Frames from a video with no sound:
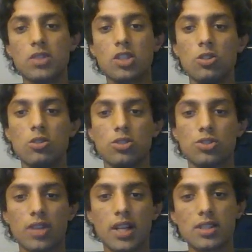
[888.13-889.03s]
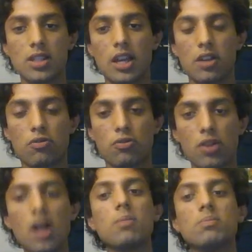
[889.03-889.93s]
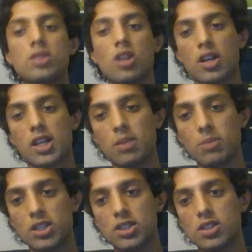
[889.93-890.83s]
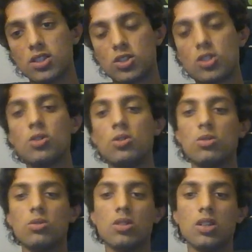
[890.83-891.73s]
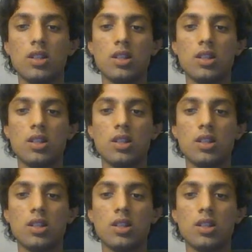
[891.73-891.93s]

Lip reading: to translate from target images to